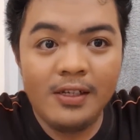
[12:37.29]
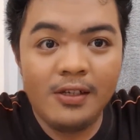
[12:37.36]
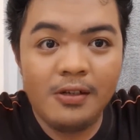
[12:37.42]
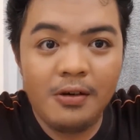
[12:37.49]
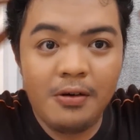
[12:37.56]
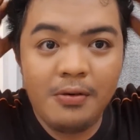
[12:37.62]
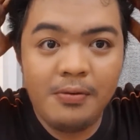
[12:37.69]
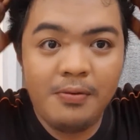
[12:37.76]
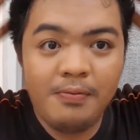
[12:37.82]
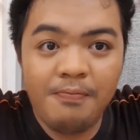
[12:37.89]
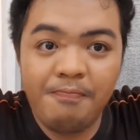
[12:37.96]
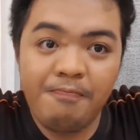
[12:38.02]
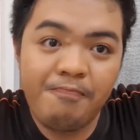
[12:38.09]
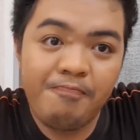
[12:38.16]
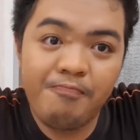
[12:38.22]
So
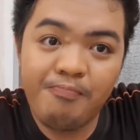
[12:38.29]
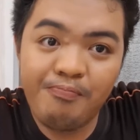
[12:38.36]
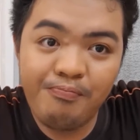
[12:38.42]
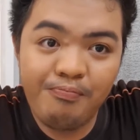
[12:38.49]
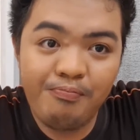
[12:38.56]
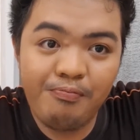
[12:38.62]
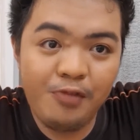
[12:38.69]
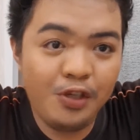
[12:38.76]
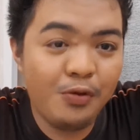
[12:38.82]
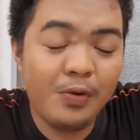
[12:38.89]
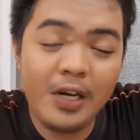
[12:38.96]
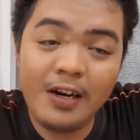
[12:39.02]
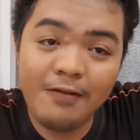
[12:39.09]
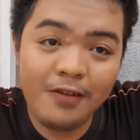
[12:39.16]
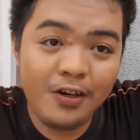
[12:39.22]
do
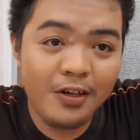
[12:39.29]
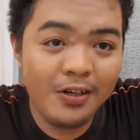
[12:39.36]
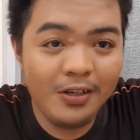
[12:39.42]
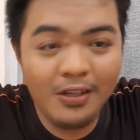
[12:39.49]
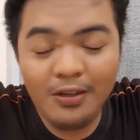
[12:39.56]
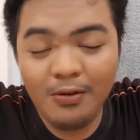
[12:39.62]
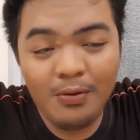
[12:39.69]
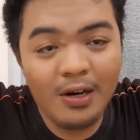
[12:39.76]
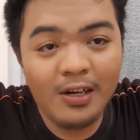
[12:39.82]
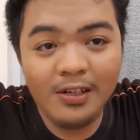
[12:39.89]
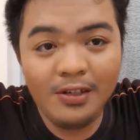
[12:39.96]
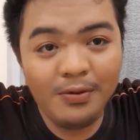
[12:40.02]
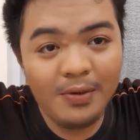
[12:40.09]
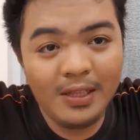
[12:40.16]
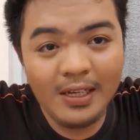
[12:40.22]
whatever you want to
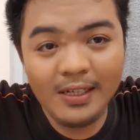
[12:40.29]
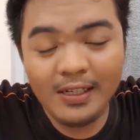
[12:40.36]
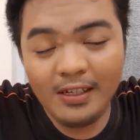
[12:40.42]
do with this.